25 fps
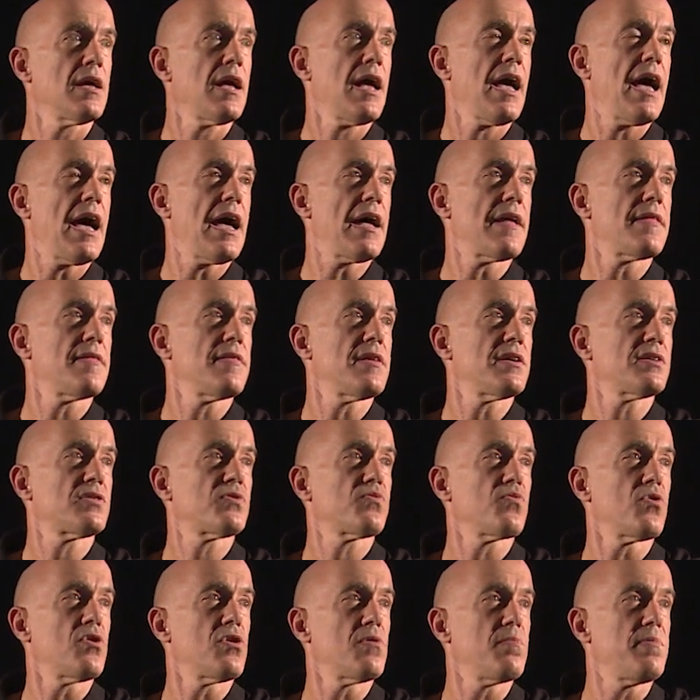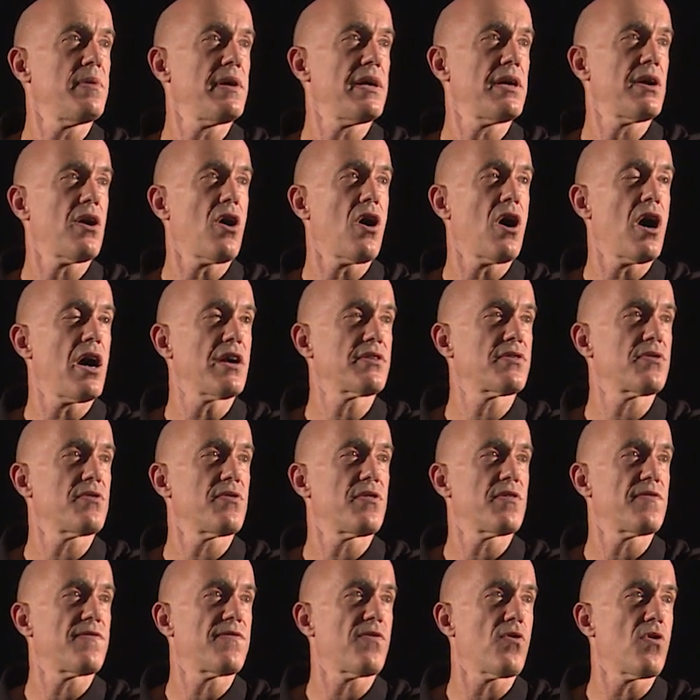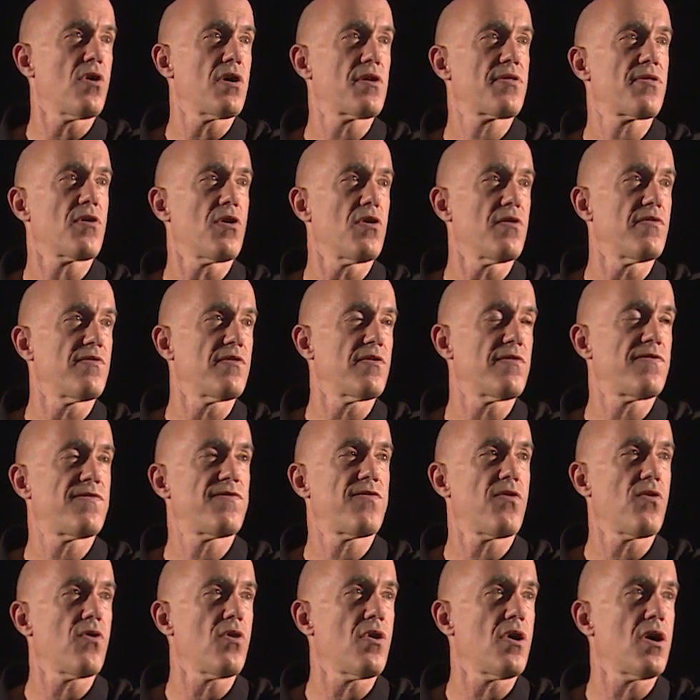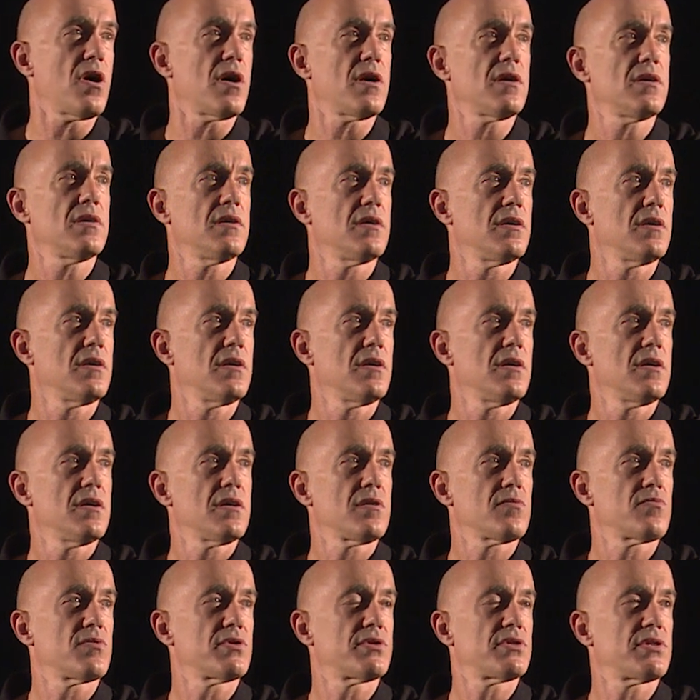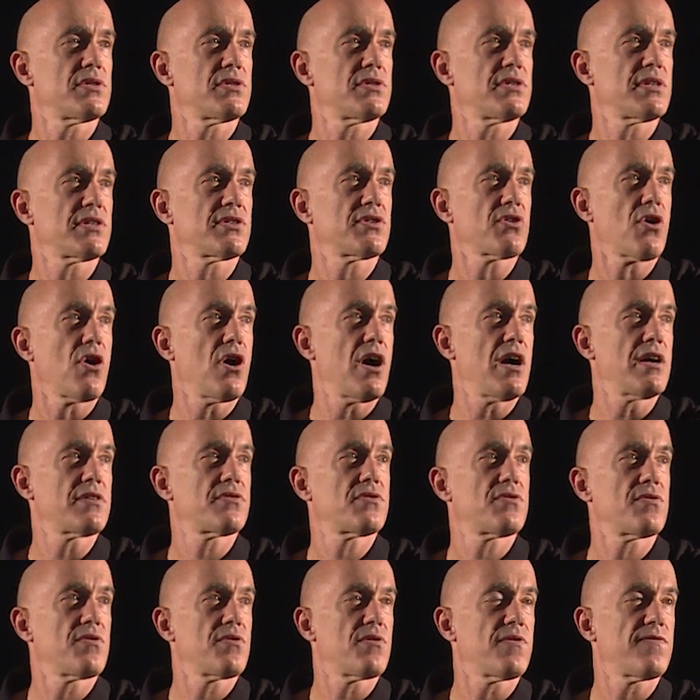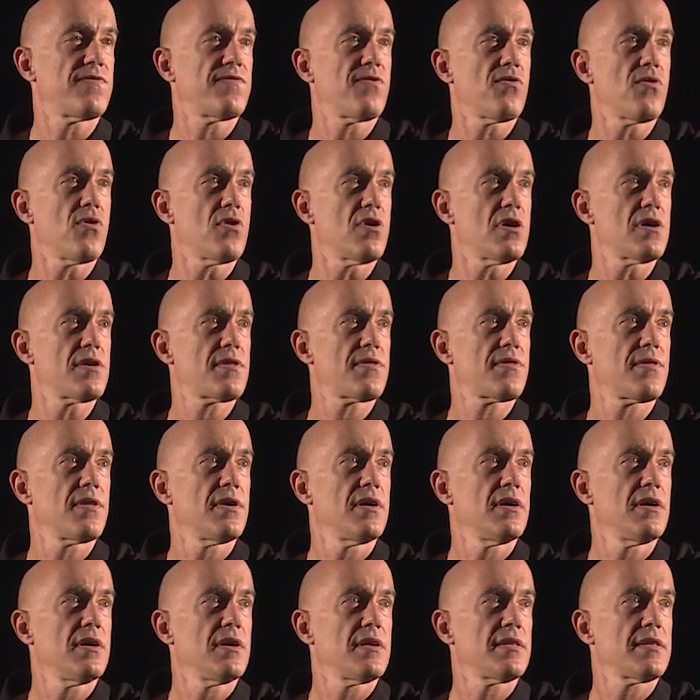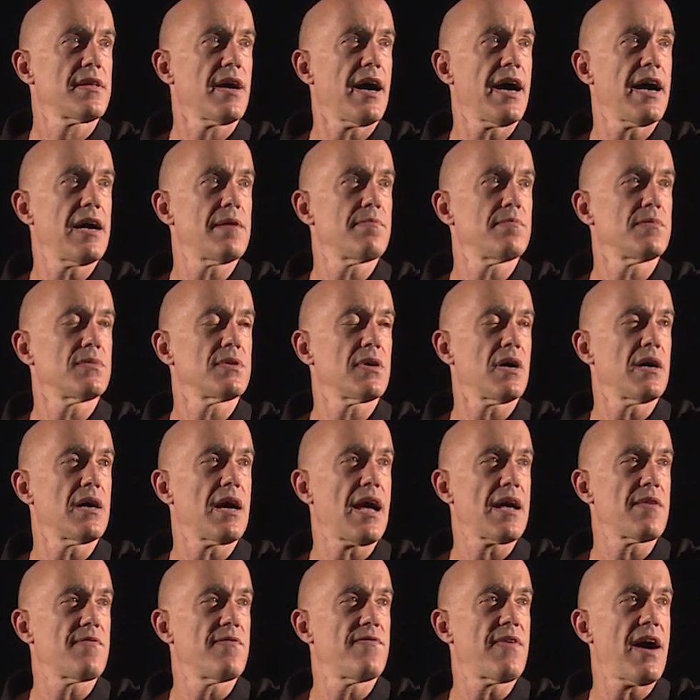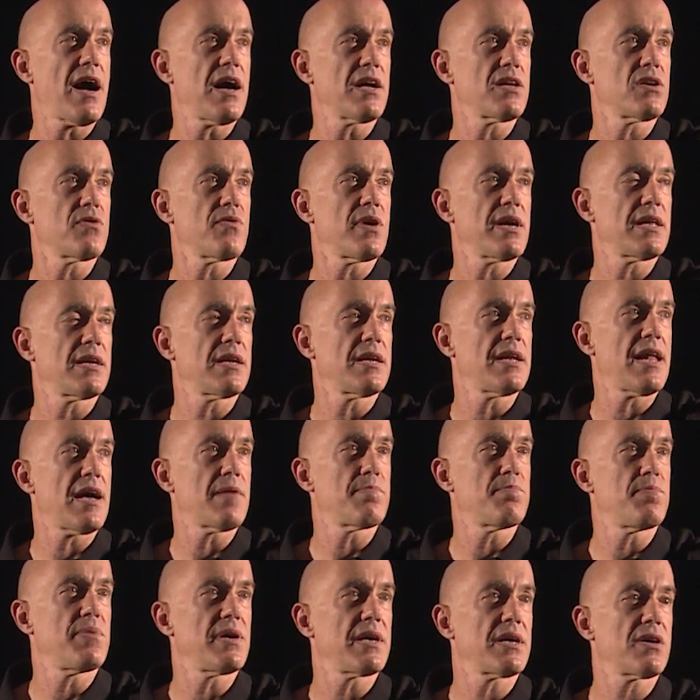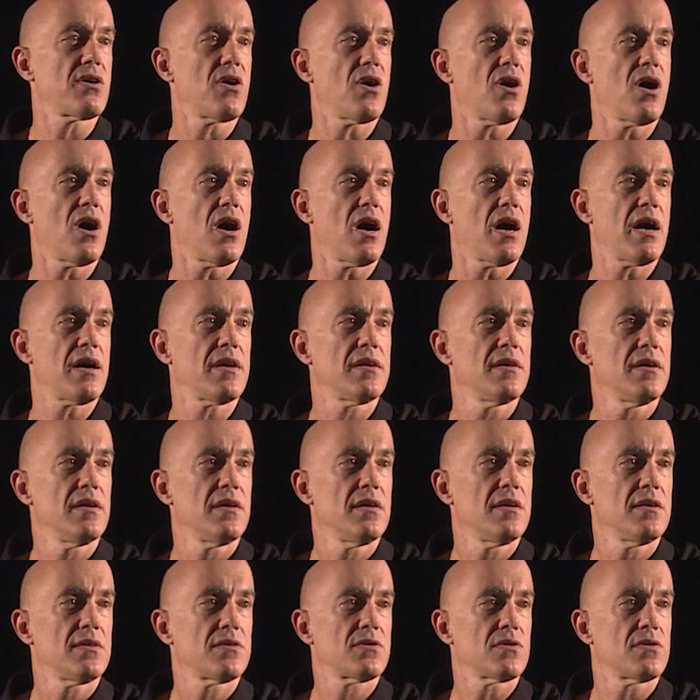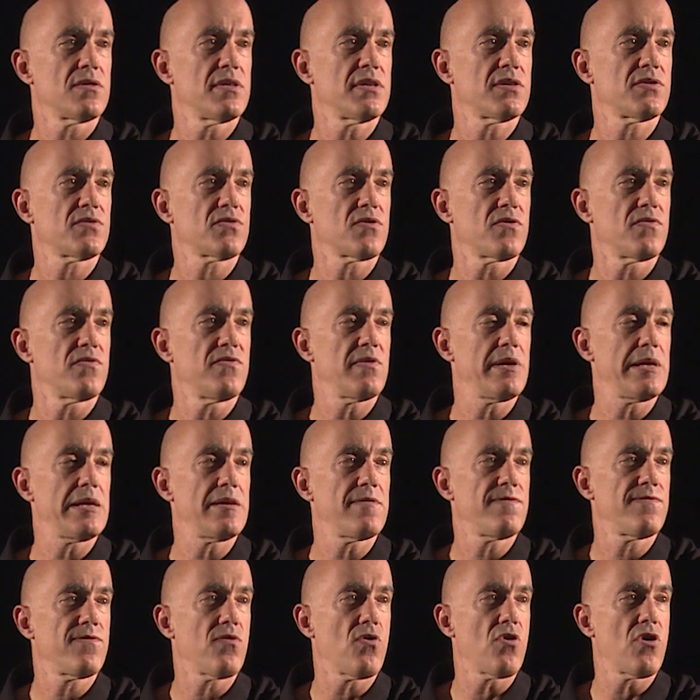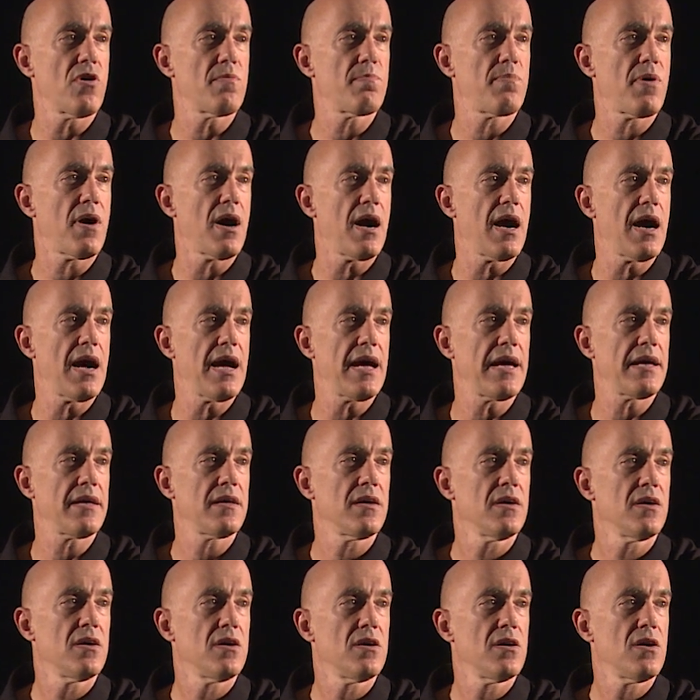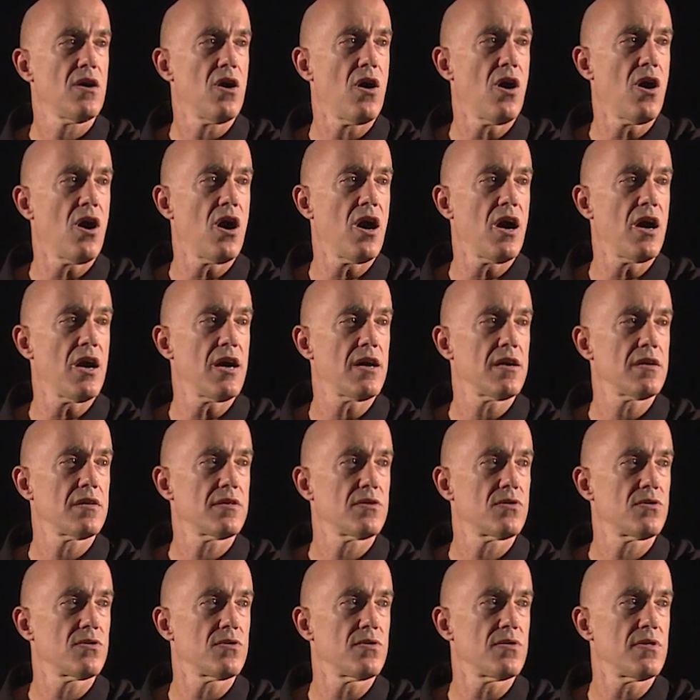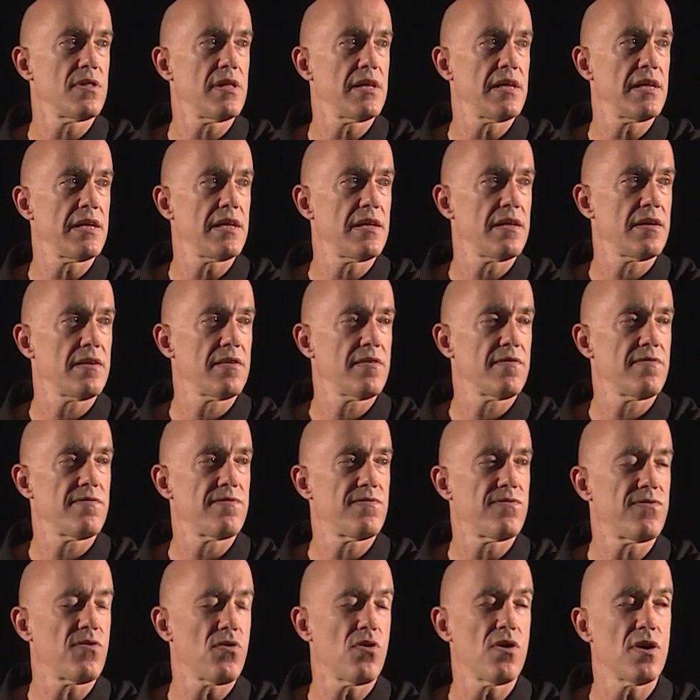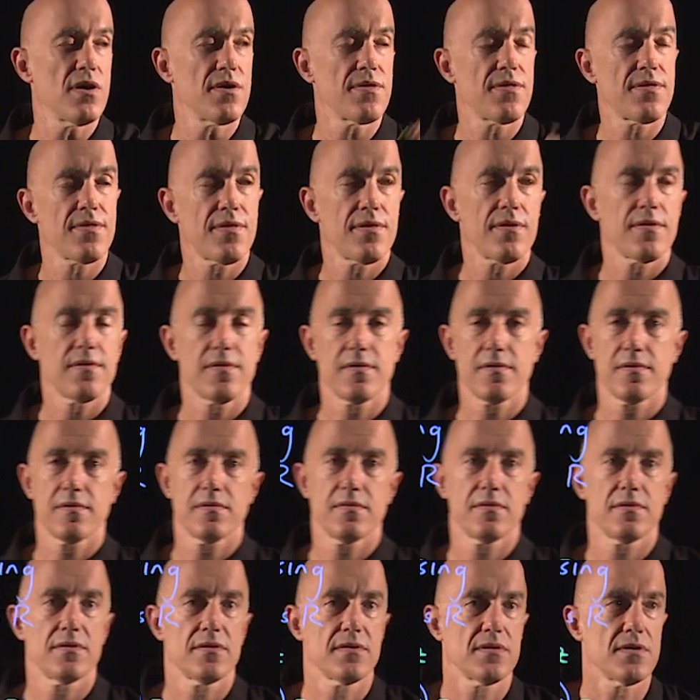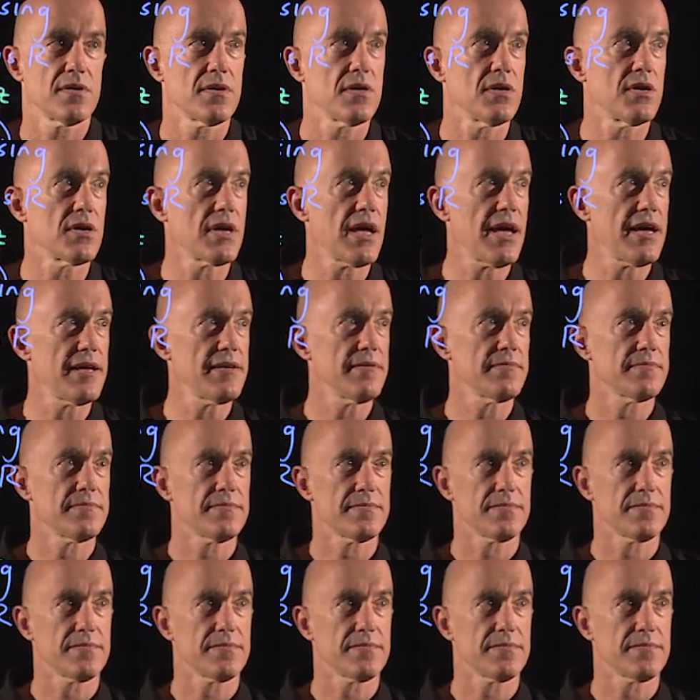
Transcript: And this will be r to the fourth over 4, which is just r to the fourth times uh, evaluated at big R. So this will be 4 pi r to the fourth. Okay?